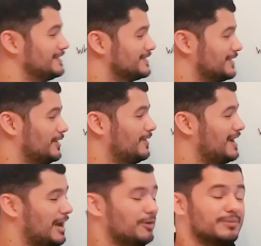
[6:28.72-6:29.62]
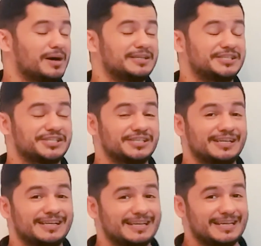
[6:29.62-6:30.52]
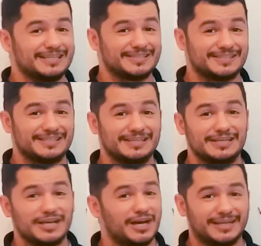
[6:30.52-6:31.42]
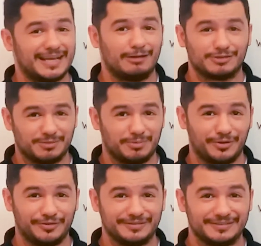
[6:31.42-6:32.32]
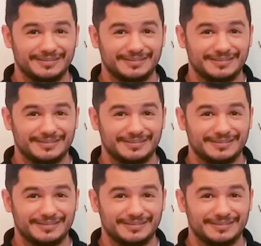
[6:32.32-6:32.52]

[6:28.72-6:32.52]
So how much is non-countable.